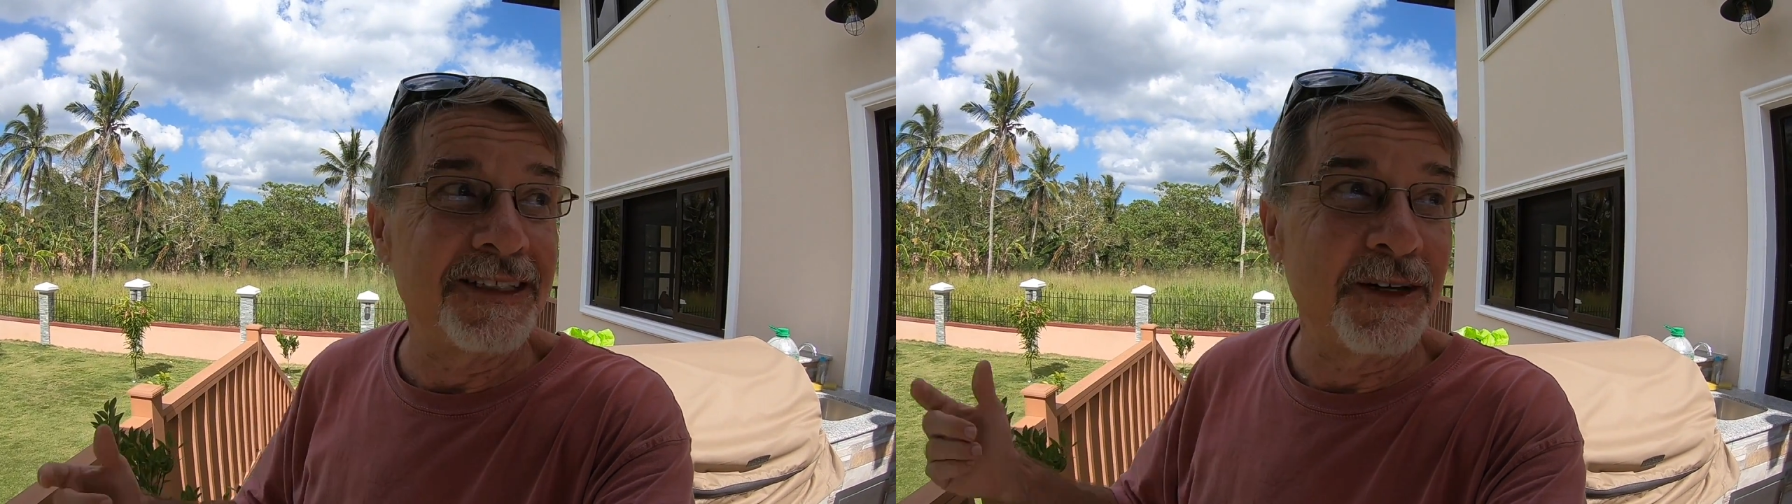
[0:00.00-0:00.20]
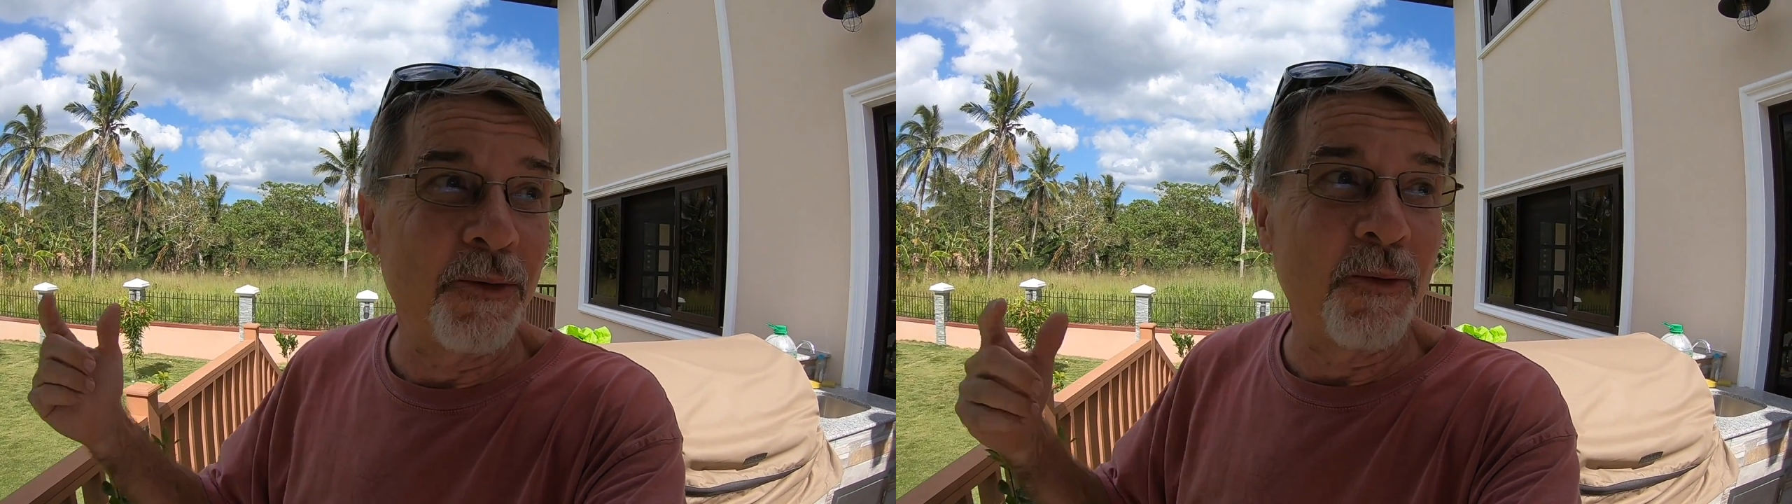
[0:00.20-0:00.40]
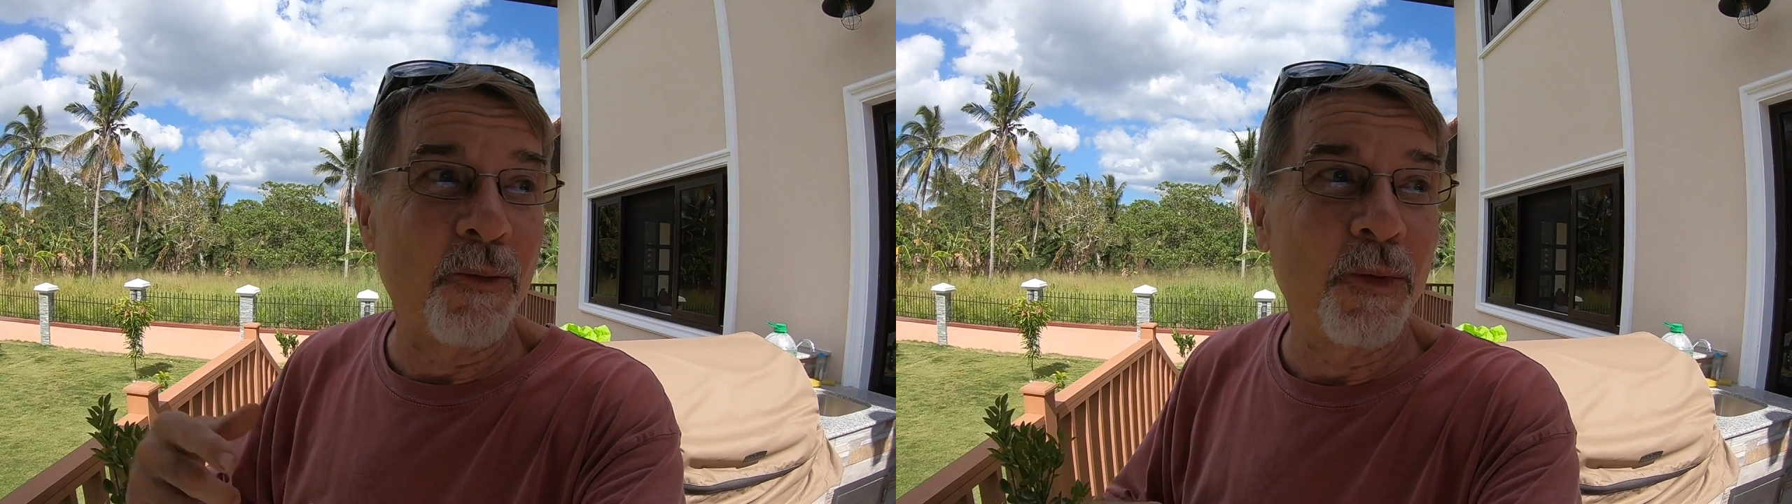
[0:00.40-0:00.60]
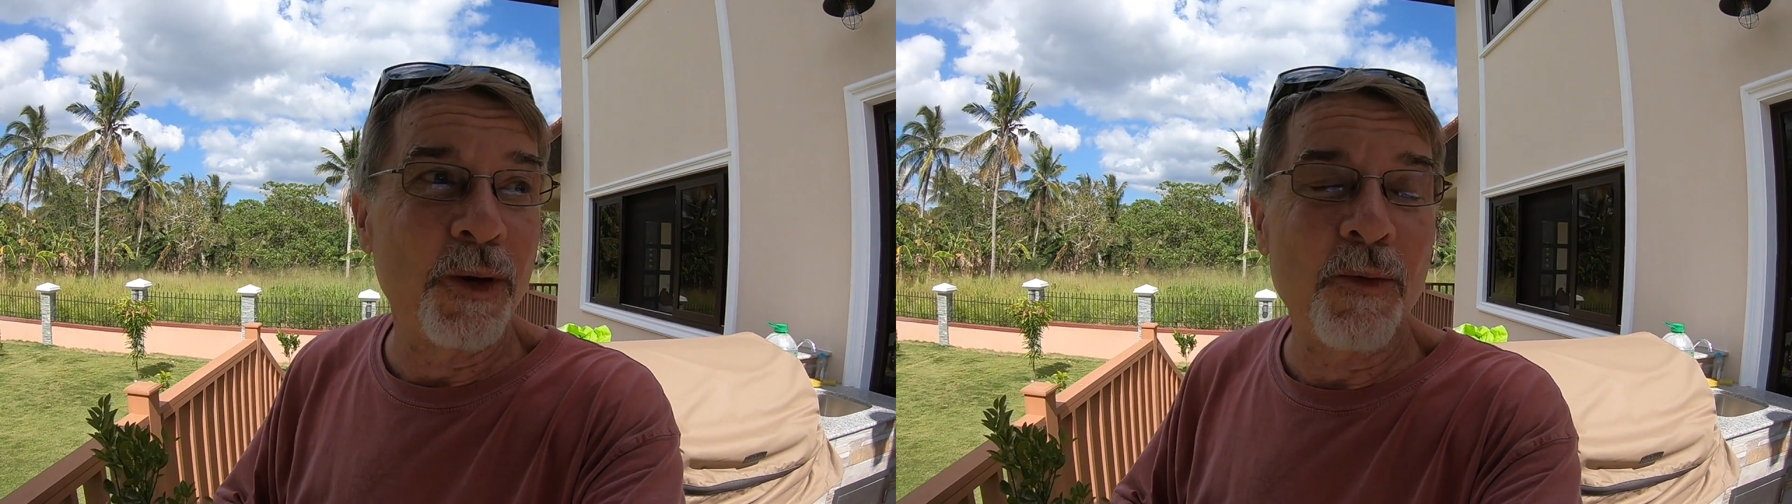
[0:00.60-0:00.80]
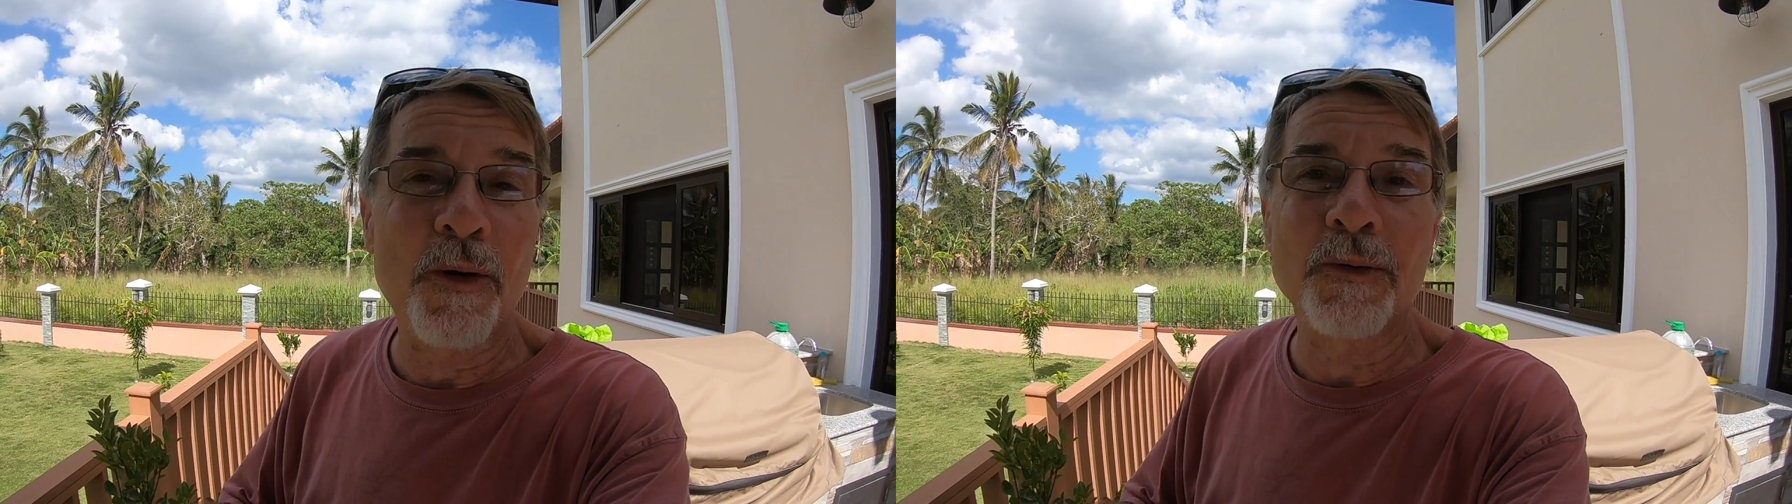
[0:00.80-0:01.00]
so
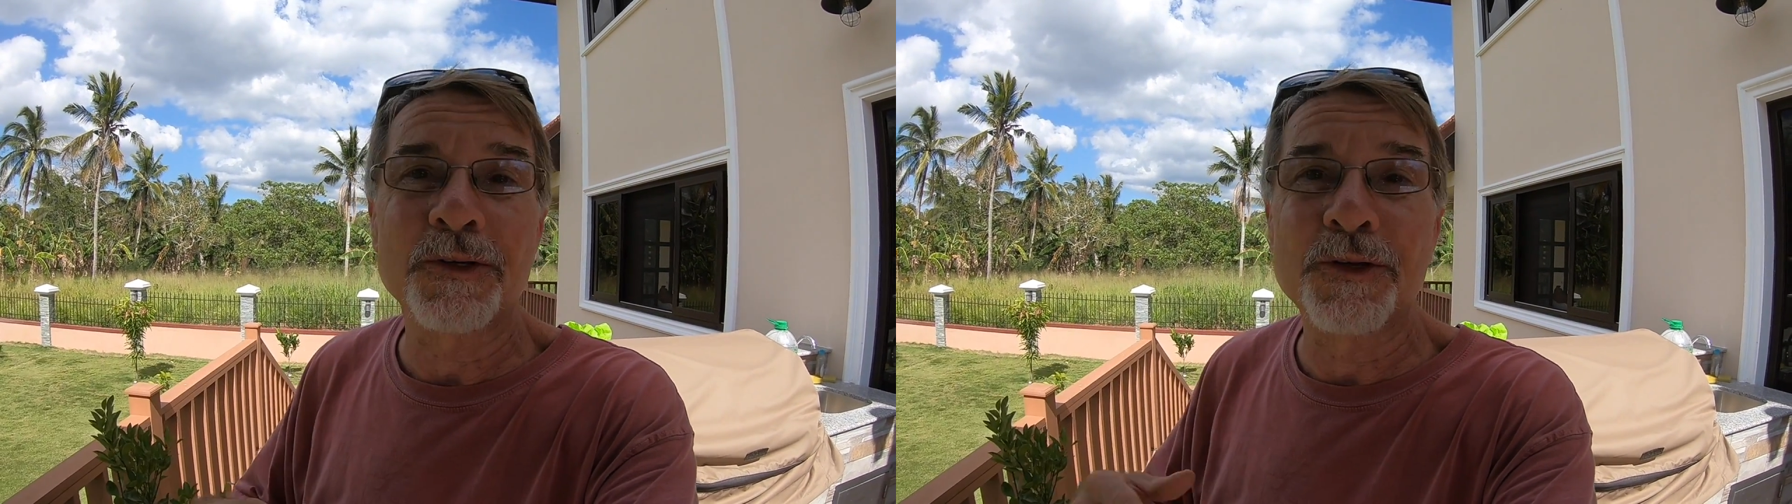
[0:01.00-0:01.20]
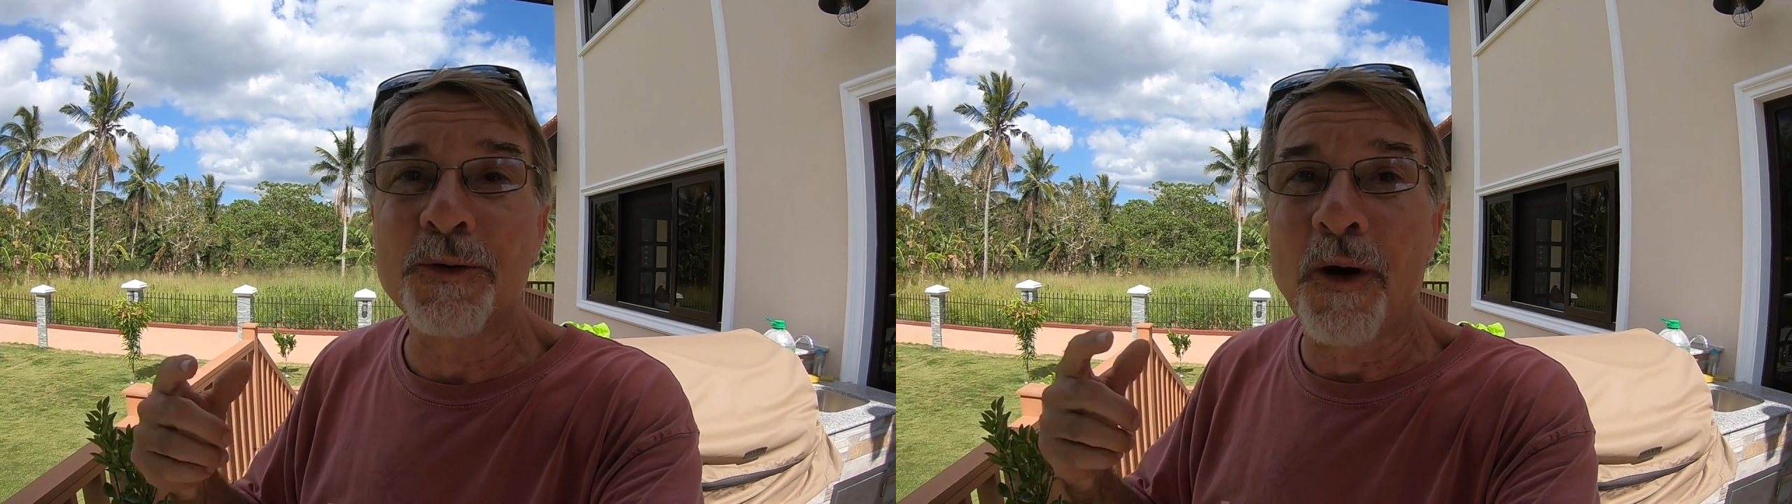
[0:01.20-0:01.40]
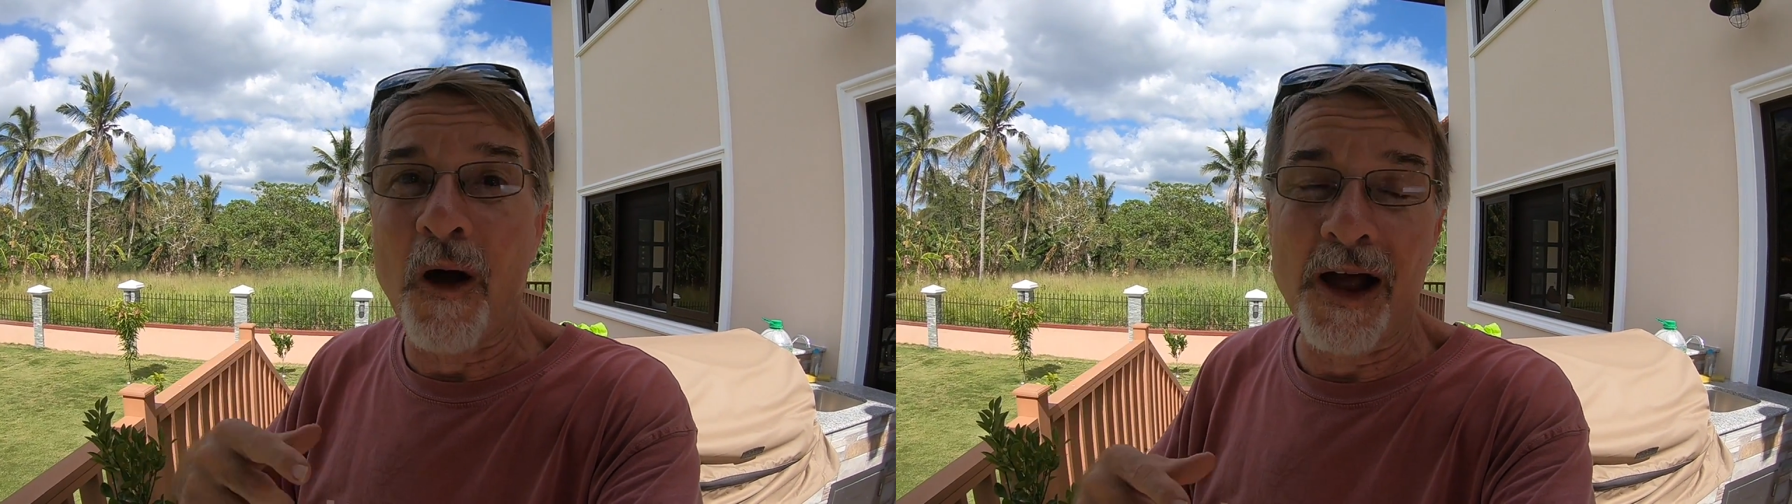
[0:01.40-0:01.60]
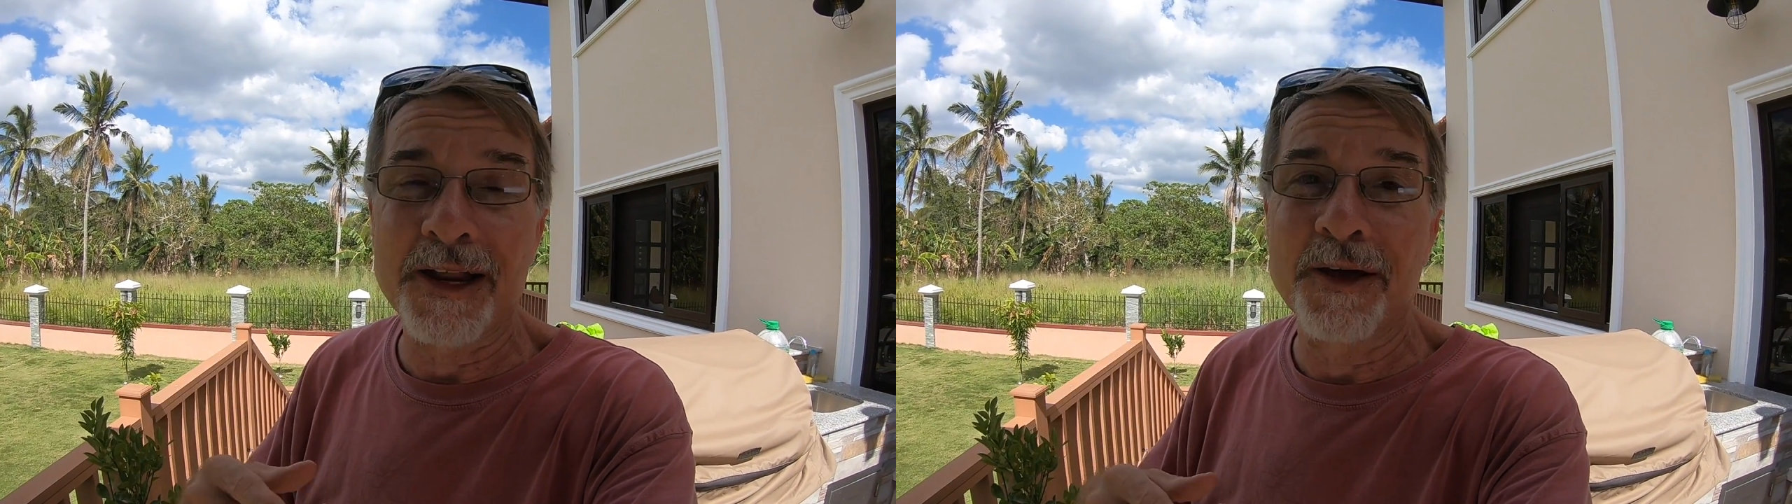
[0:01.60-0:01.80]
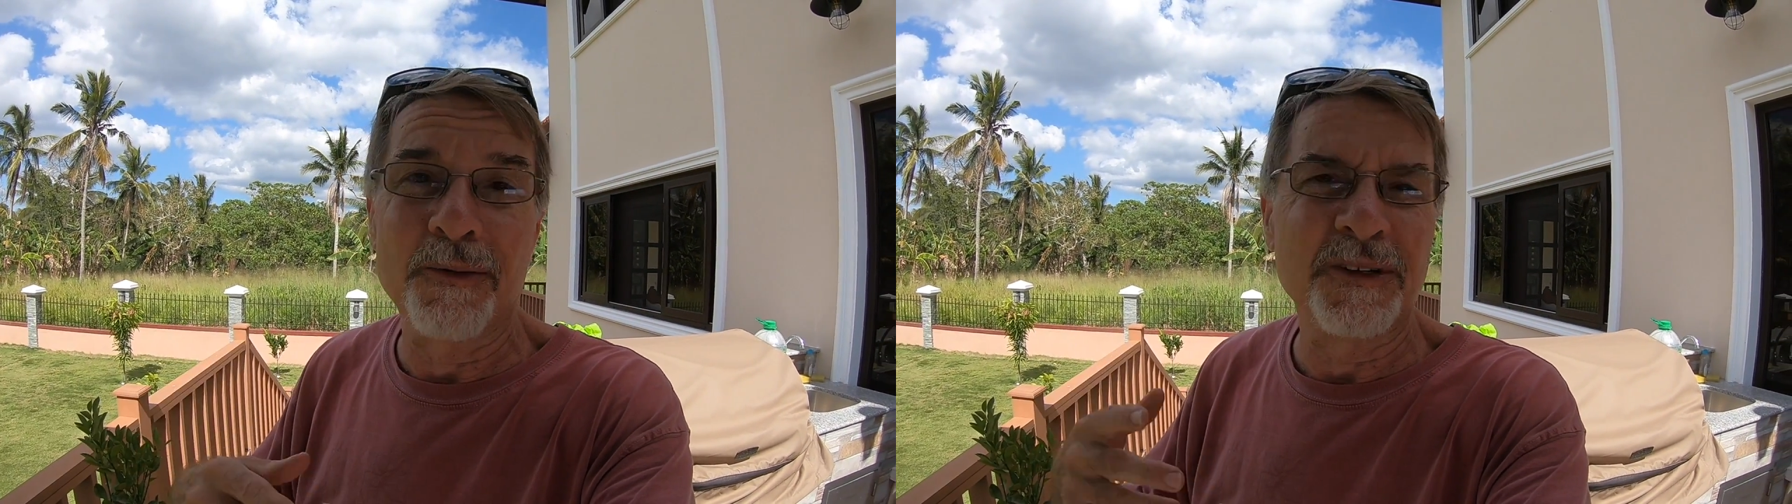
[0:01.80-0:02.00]
we won't do audio.